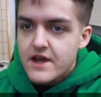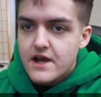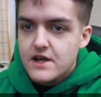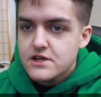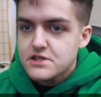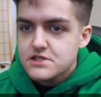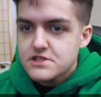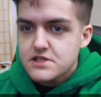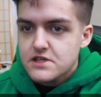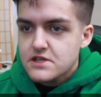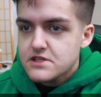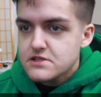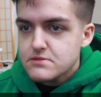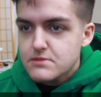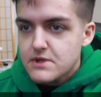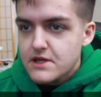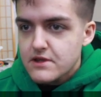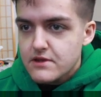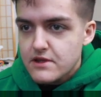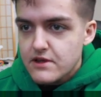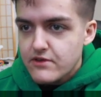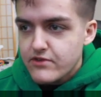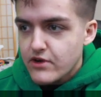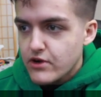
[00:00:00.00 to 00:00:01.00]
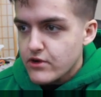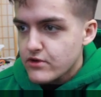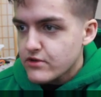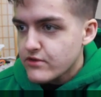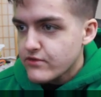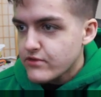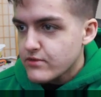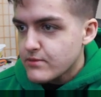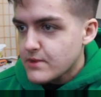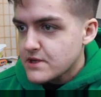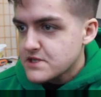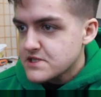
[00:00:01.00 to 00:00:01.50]
I just like to make life harder
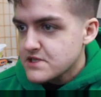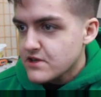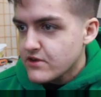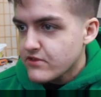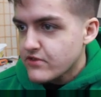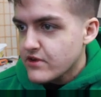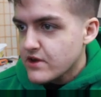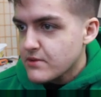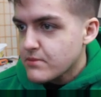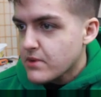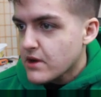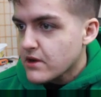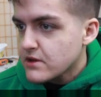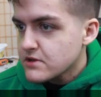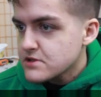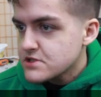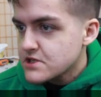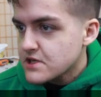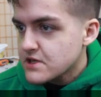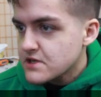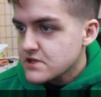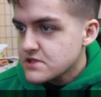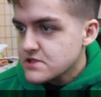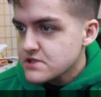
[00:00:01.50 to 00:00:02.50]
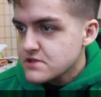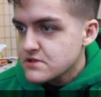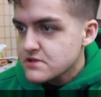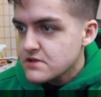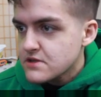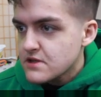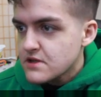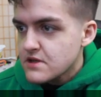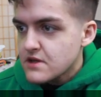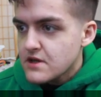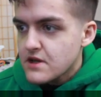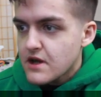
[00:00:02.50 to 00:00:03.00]
for myself. I apologize.
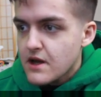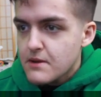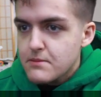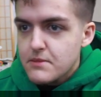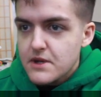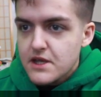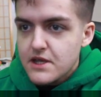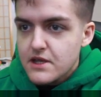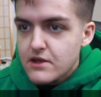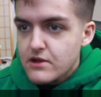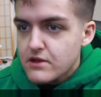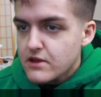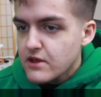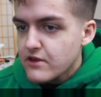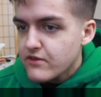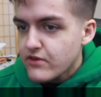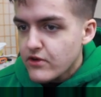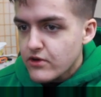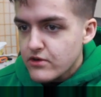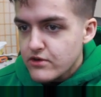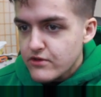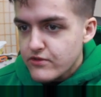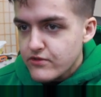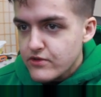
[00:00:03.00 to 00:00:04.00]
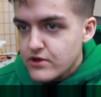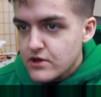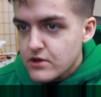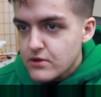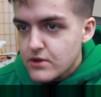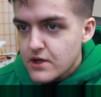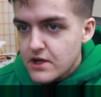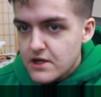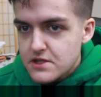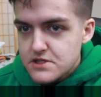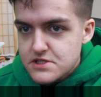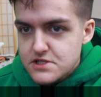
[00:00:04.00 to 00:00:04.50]
I'm making life harder for you
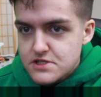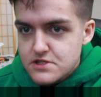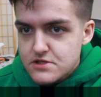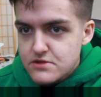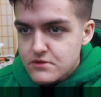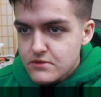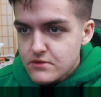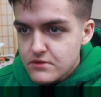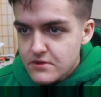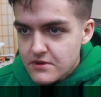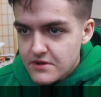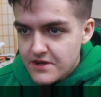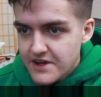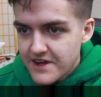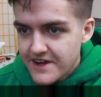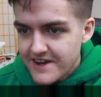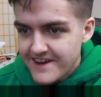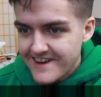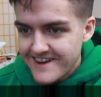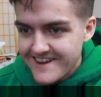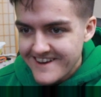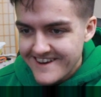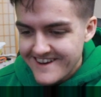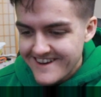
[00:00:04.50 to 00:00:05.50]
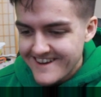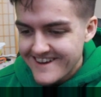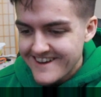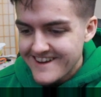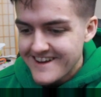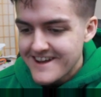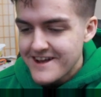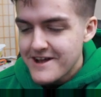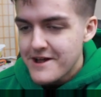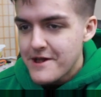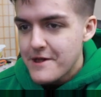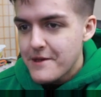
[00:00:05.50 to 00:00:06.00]
guys too.
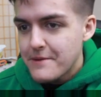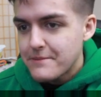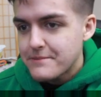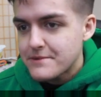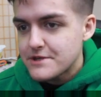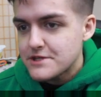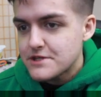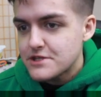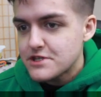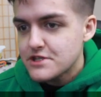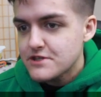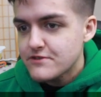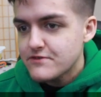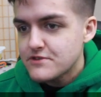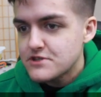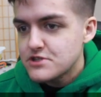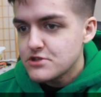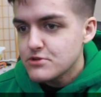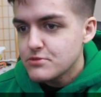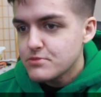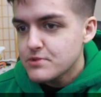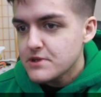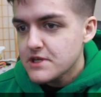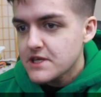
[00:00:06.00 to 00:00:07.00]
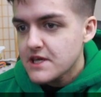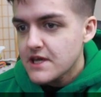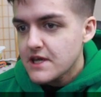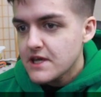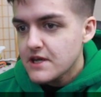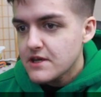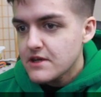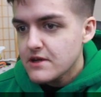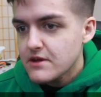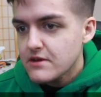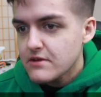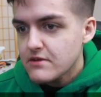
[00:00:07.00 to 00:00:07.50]
But shift
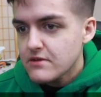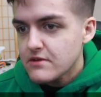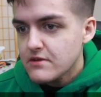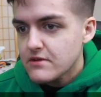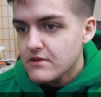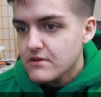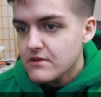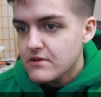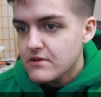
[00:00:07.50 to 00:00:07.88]
duplicating,